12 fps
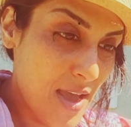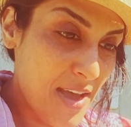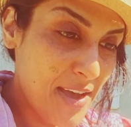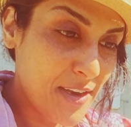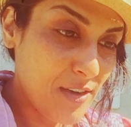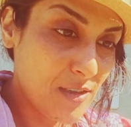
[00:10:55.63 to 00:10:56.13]

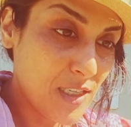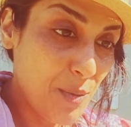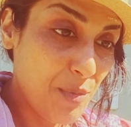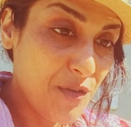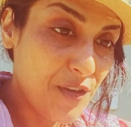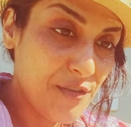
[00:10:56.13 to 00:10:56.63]
add on
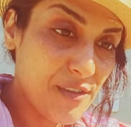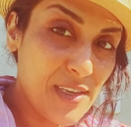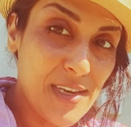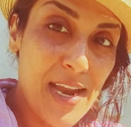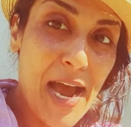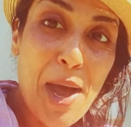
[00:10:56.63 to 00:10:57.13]
top of even
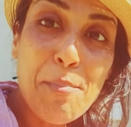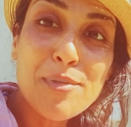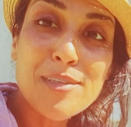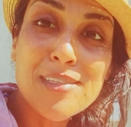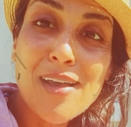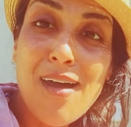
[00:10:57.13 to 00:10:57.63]
an
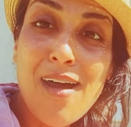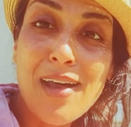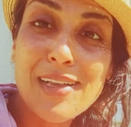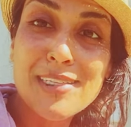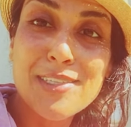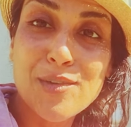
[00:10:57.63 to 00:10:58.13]

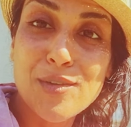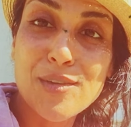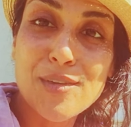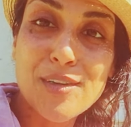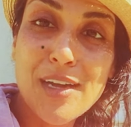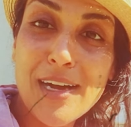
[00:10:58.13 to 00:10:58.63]
applesauce
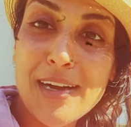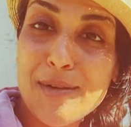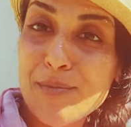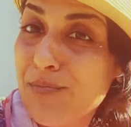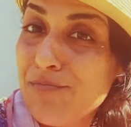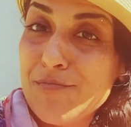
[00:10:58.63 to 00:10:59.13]
or
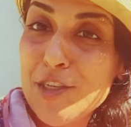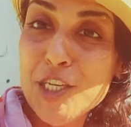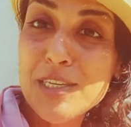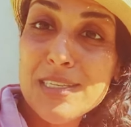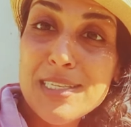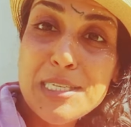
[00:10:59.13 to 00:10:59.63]
a
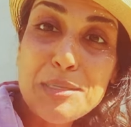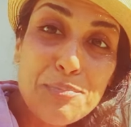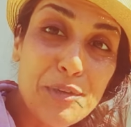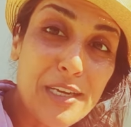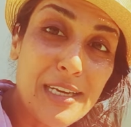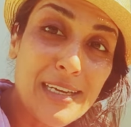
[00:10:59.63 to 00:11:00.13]
chia seed
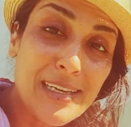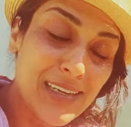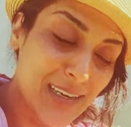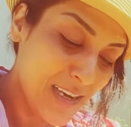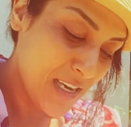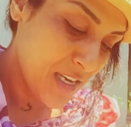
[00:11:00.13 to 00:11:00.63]
pudding.